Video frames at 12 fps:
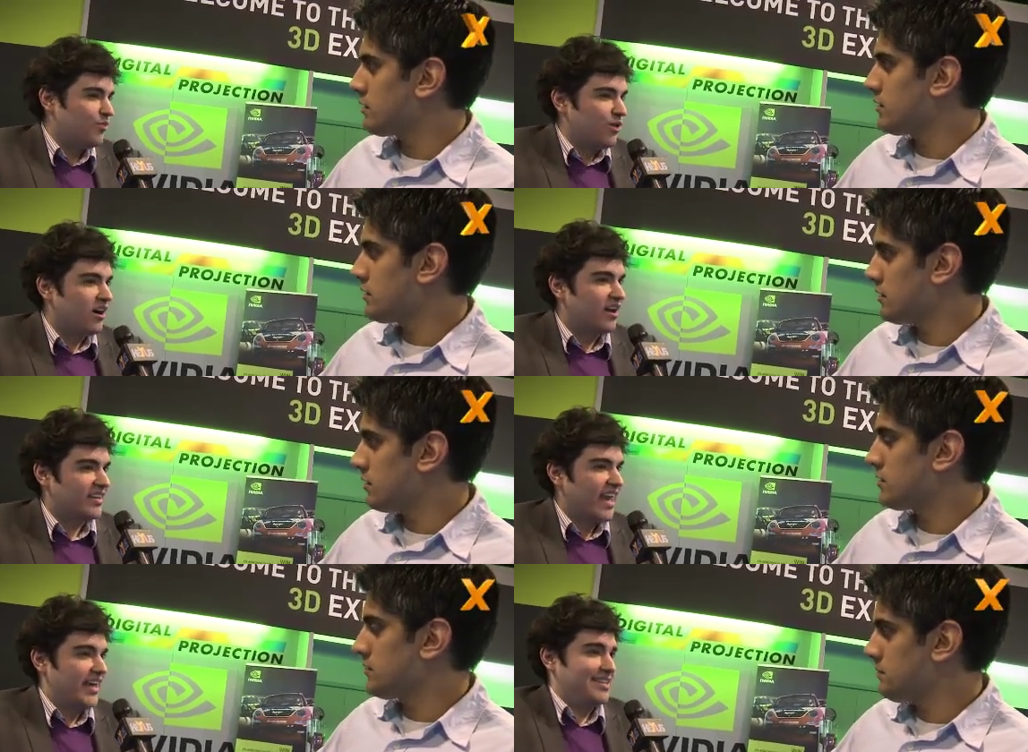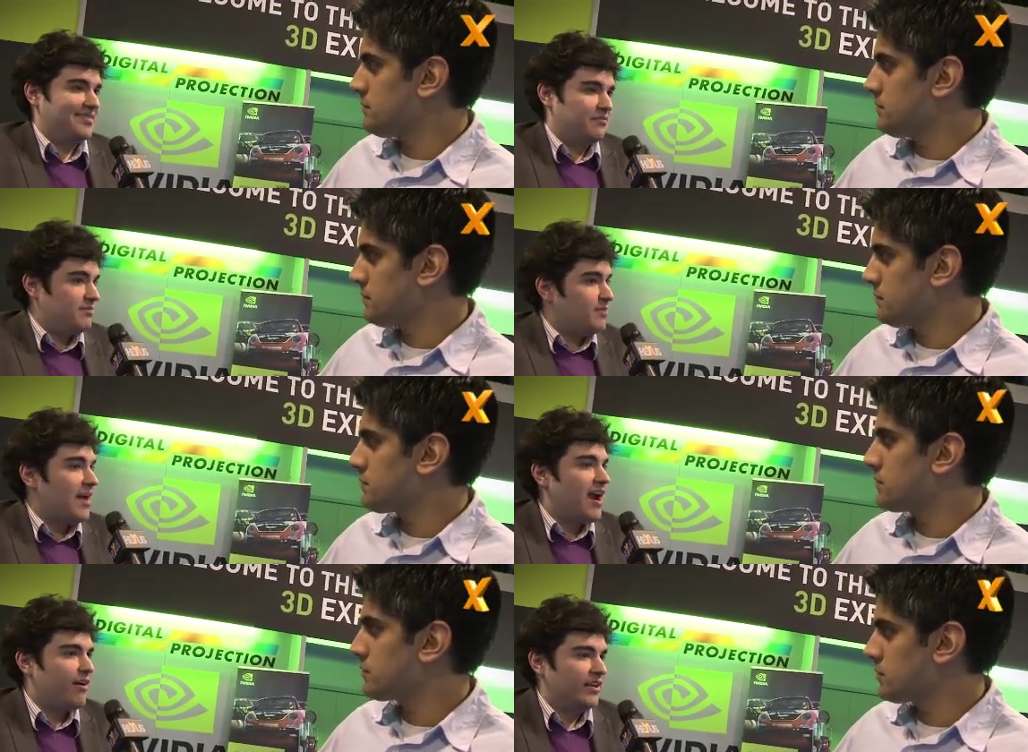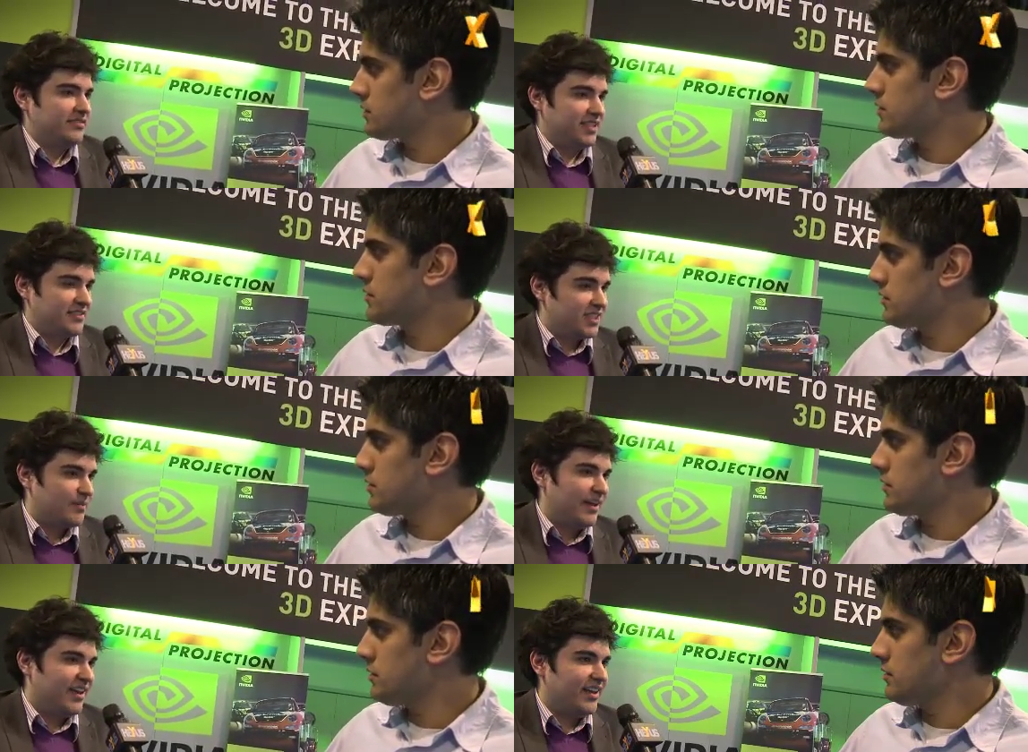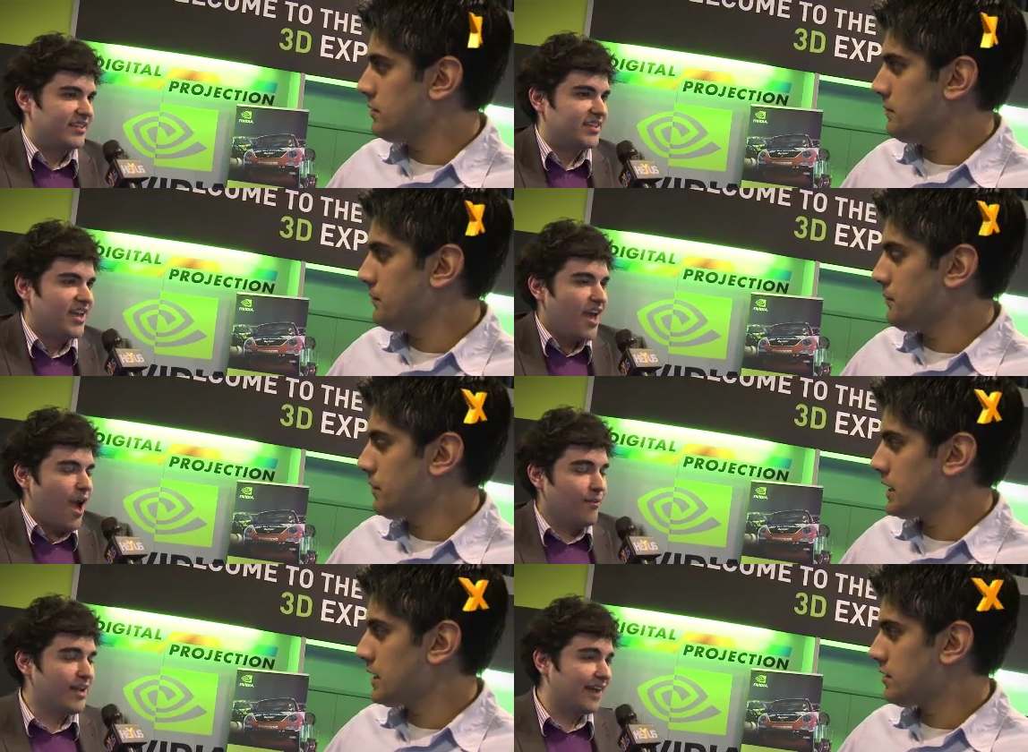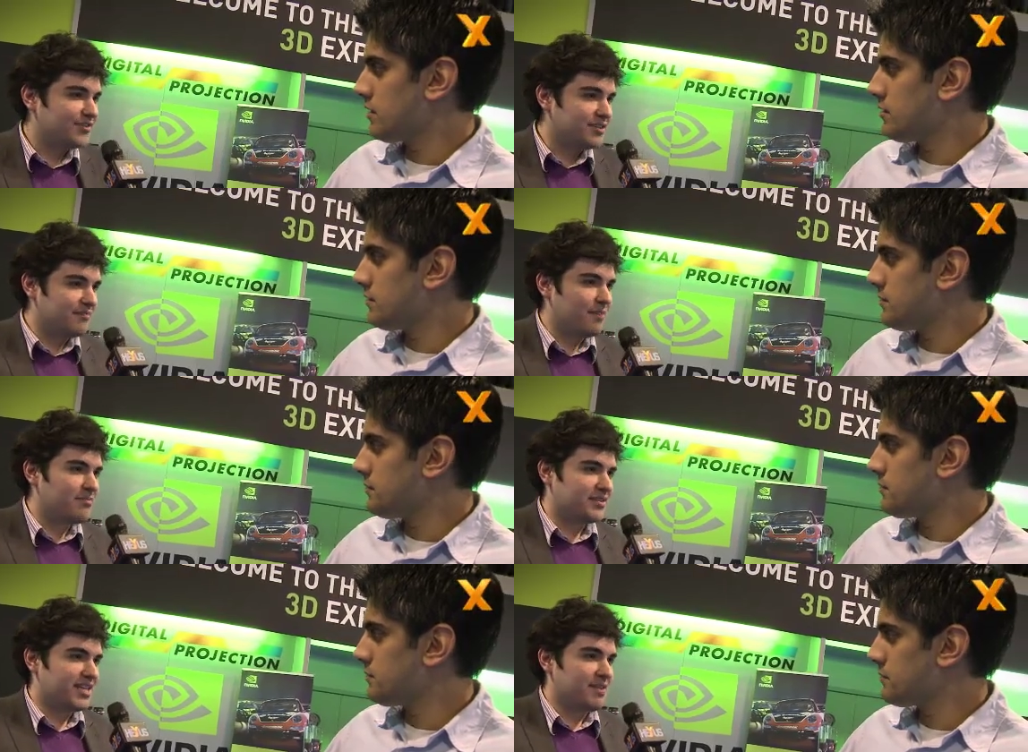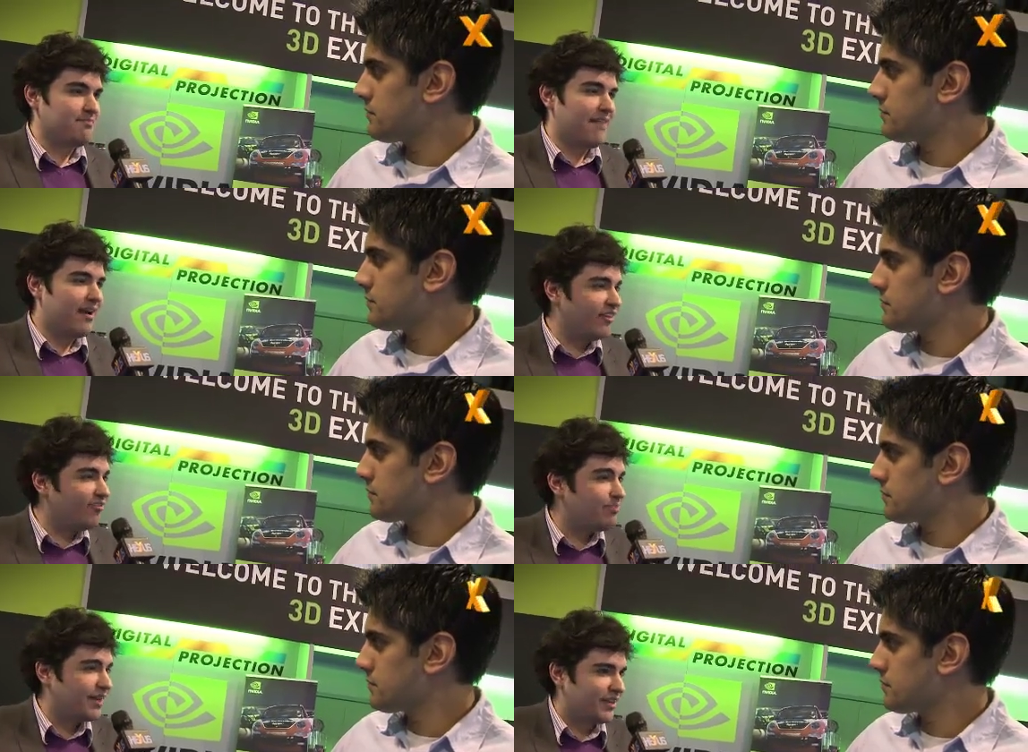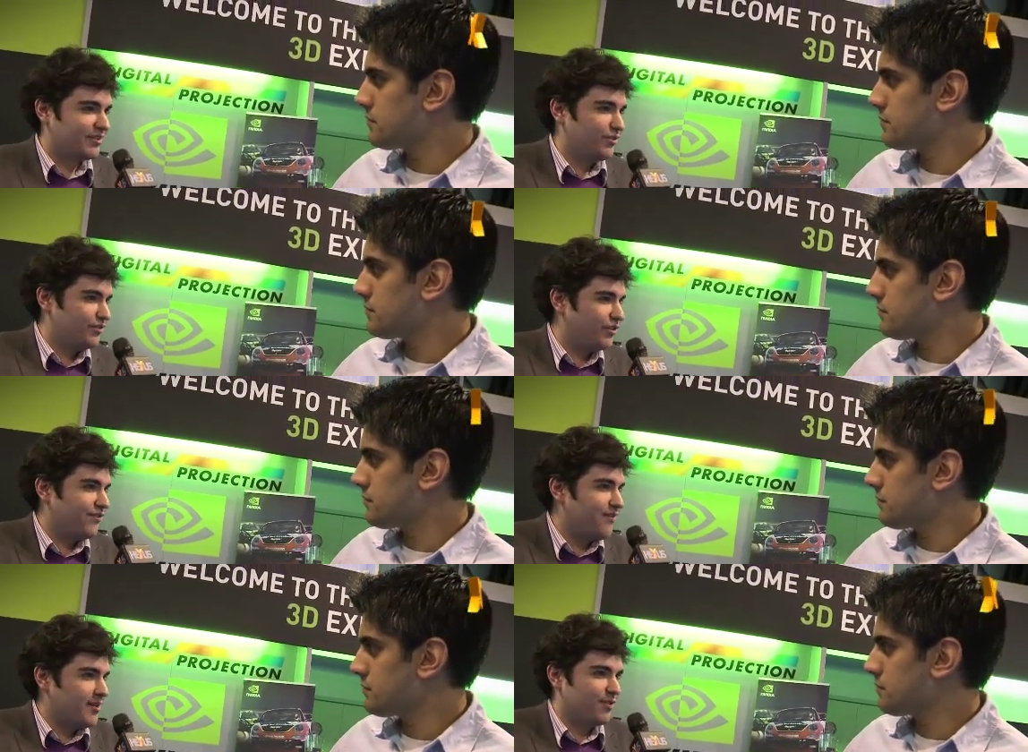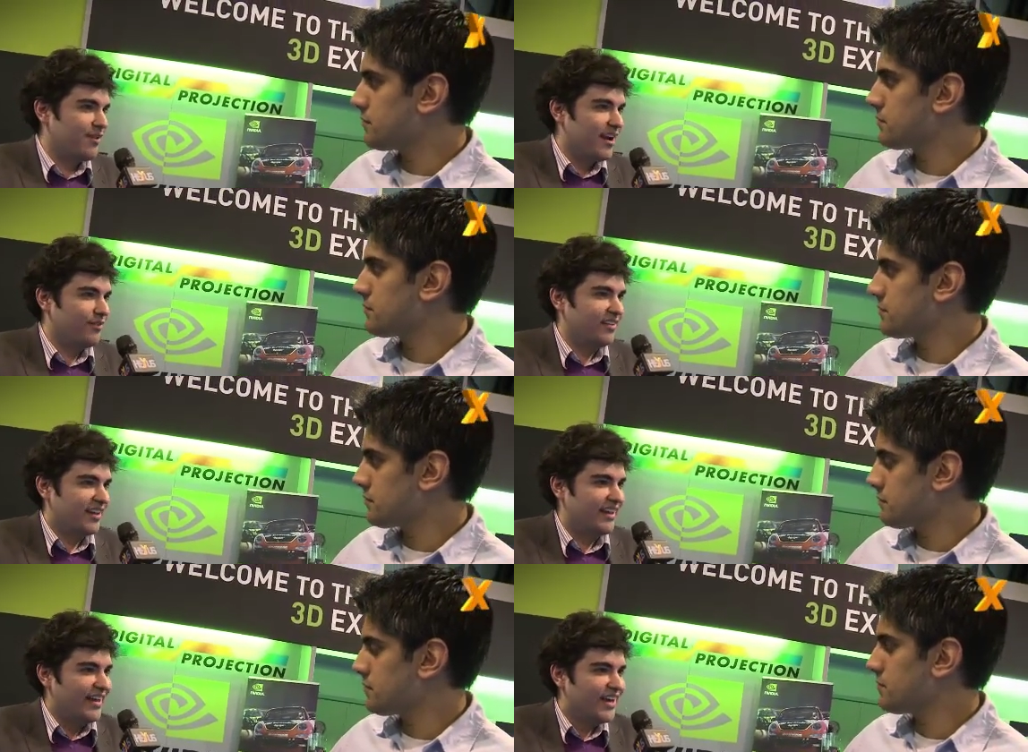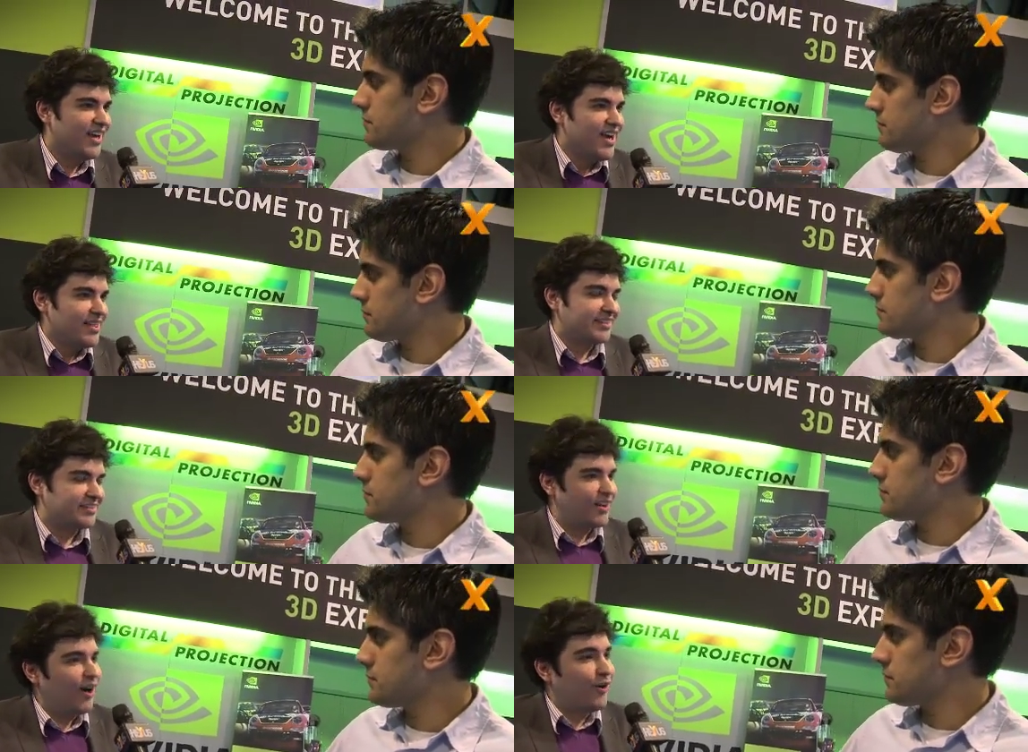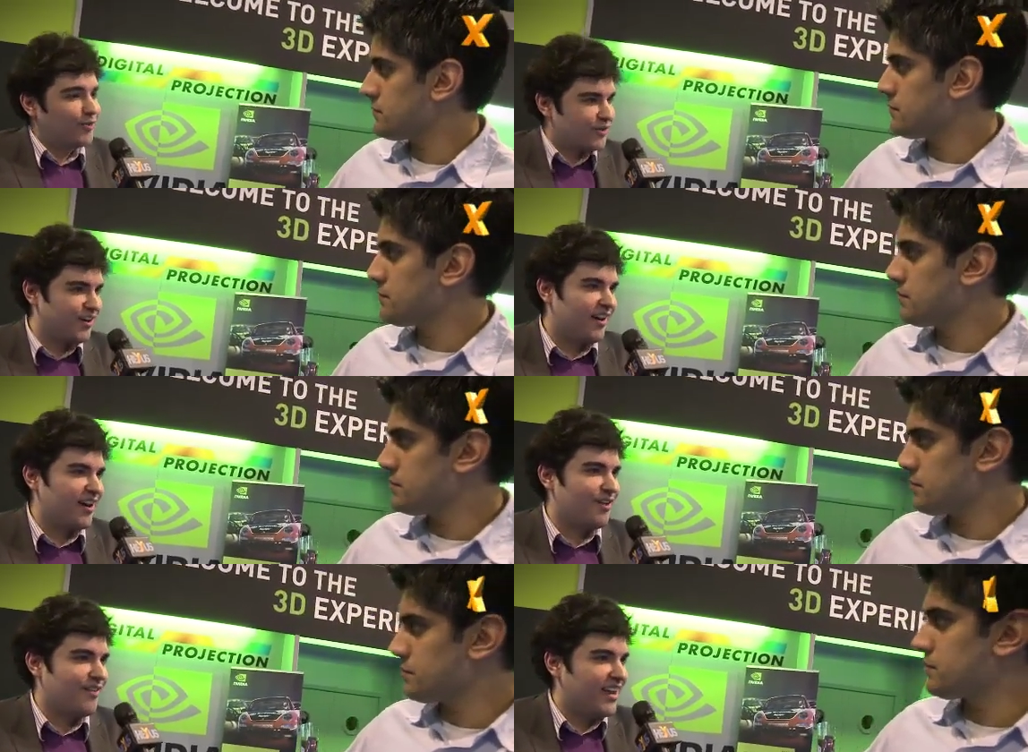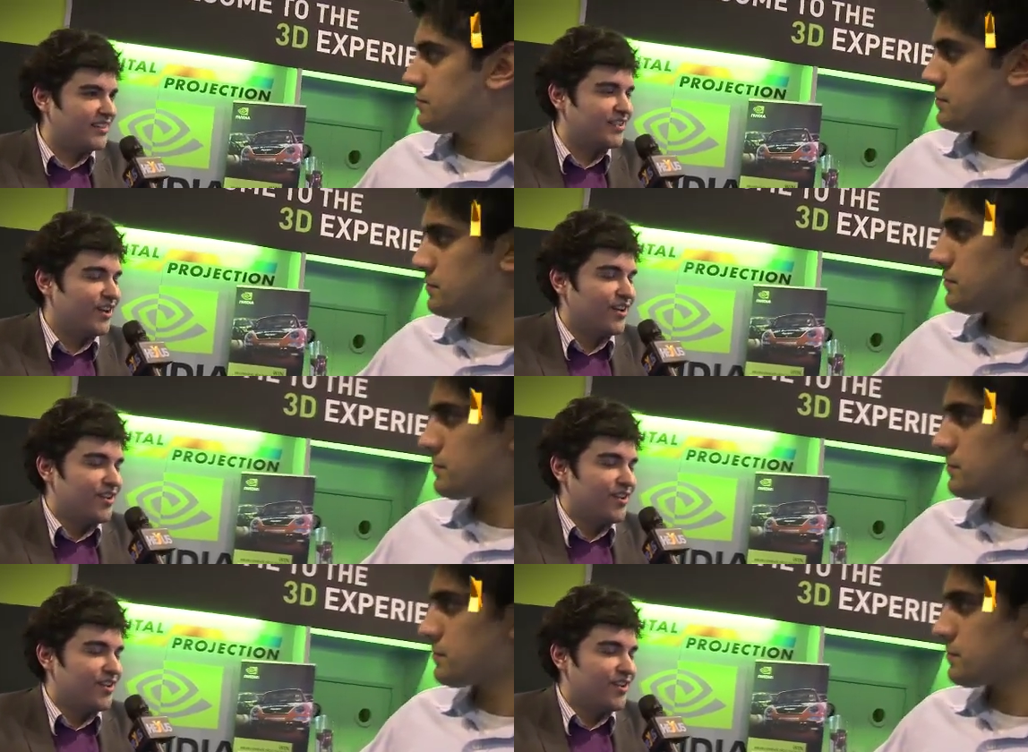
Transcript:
Speaker 1: of work as if it would be powering six displays. And we have to remember the amount of pixels you're throwing around here. This is ultra high res.